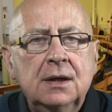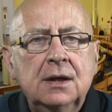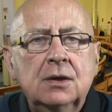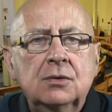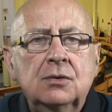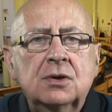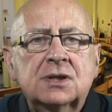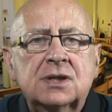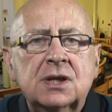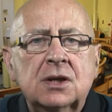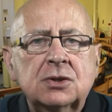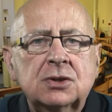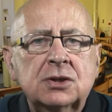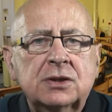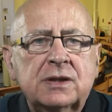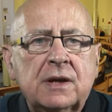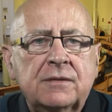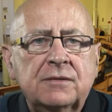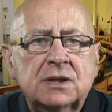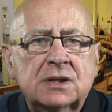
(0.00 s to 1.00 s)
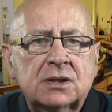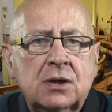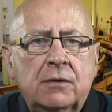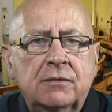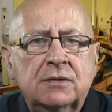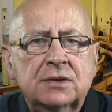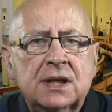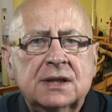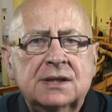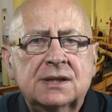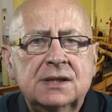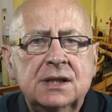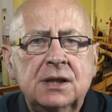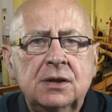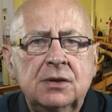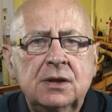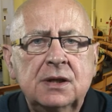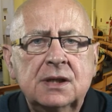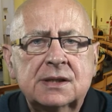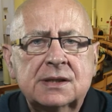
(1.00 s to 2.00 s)
Researchers have discovered that
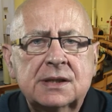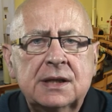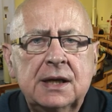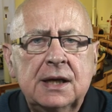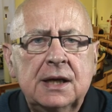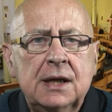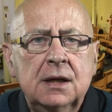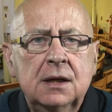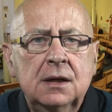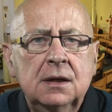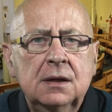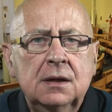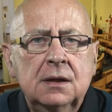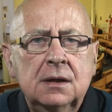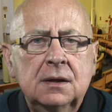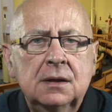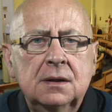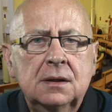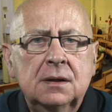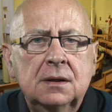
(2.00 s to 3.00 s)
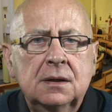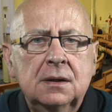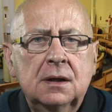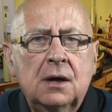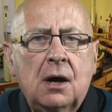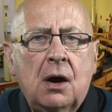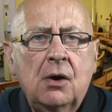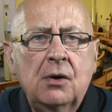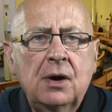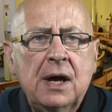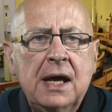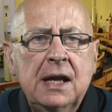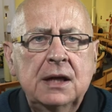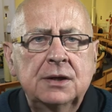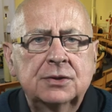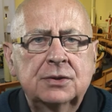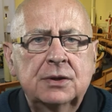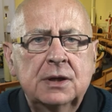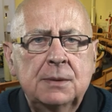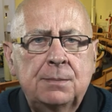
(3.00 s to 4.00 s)
seriously ill or
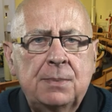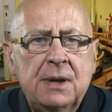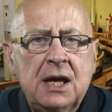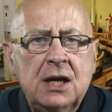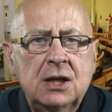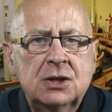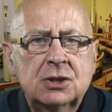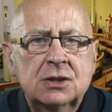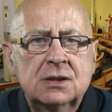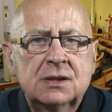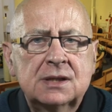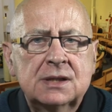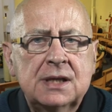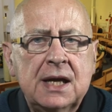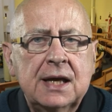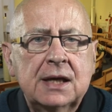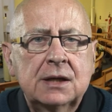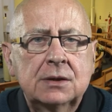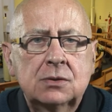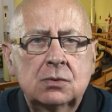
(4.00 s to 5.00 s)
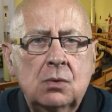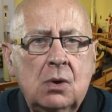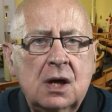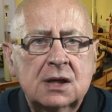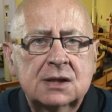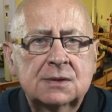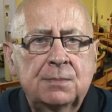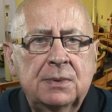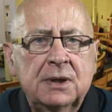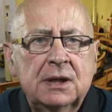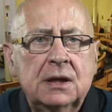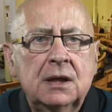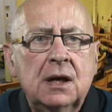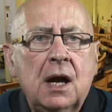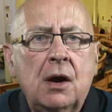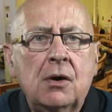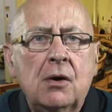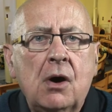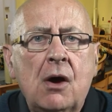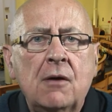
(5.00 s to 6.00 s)
elderly patients taken to hospital
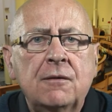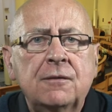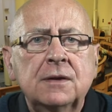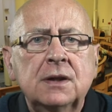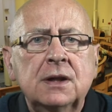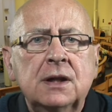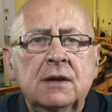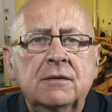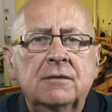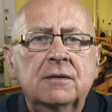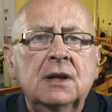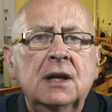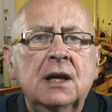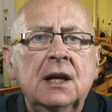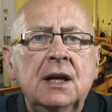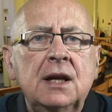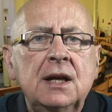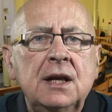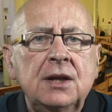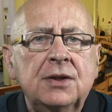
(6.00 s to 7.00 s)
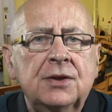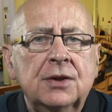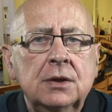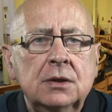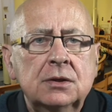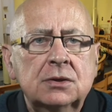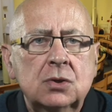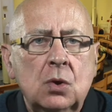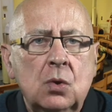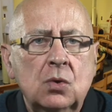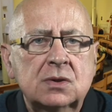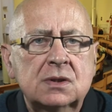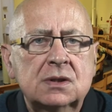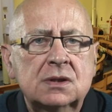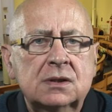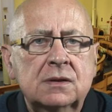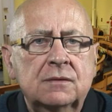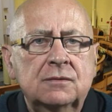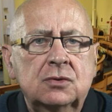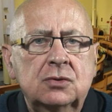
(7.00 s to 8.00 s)
are often given lethal
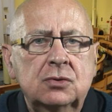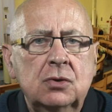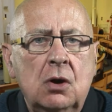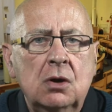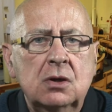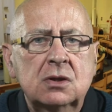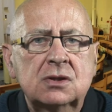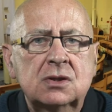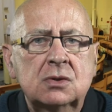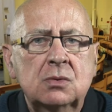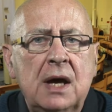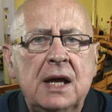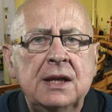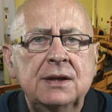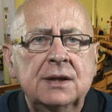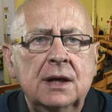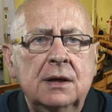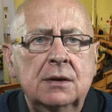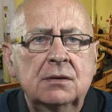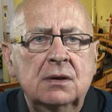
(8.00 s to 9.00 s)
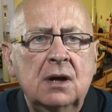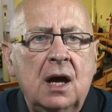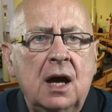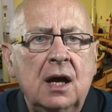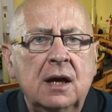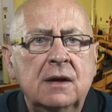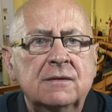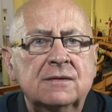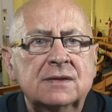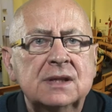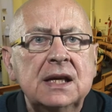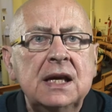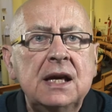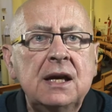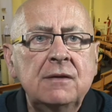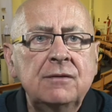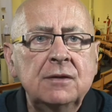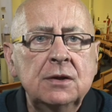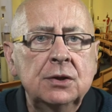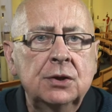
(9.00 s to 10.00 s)
doses of drugs to end their lives,
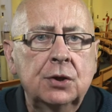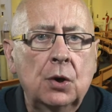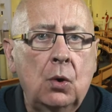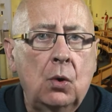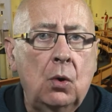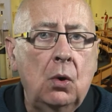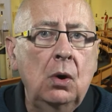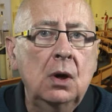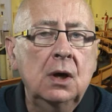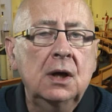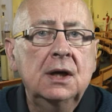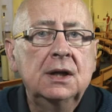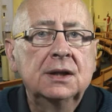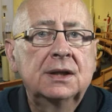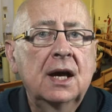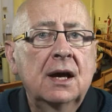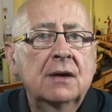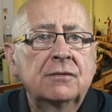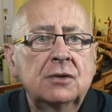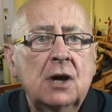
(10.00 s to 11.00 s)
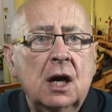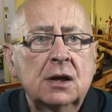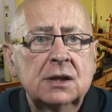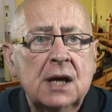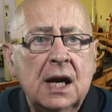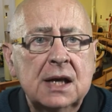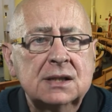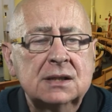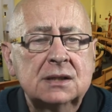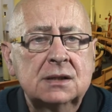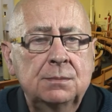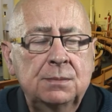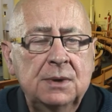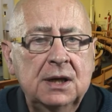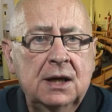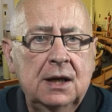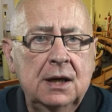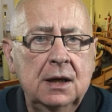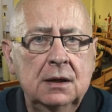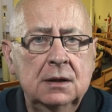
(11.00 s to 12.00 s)
even though they have not asked to be
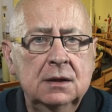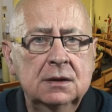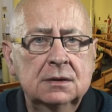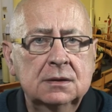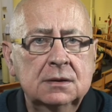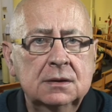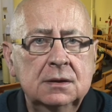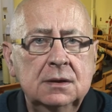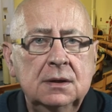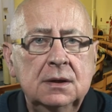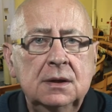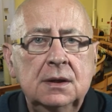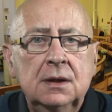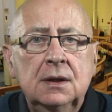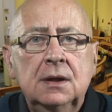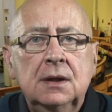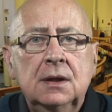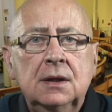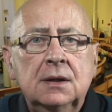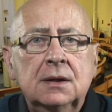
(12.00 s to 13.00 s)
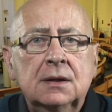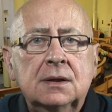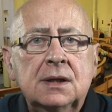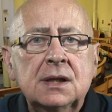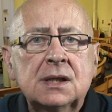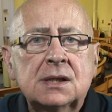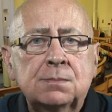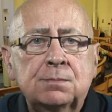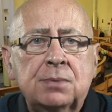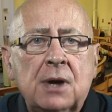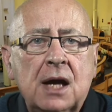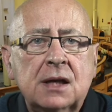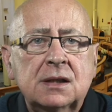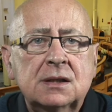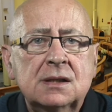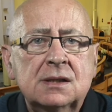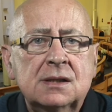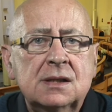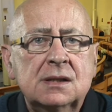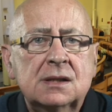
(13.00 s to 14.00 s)
killed. This
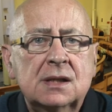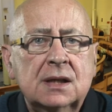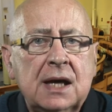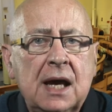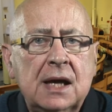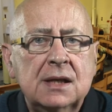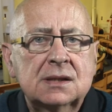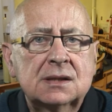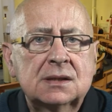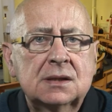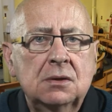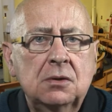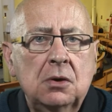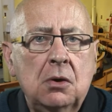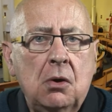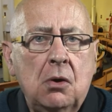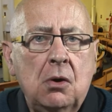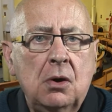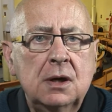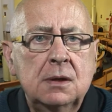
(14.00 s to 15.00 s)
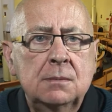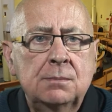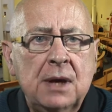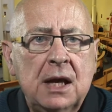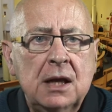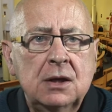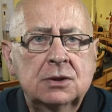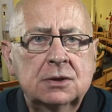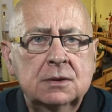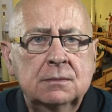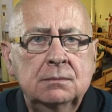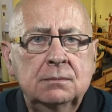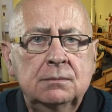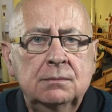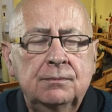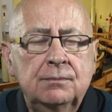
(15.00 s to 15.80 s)
practice is against the law in Belgium.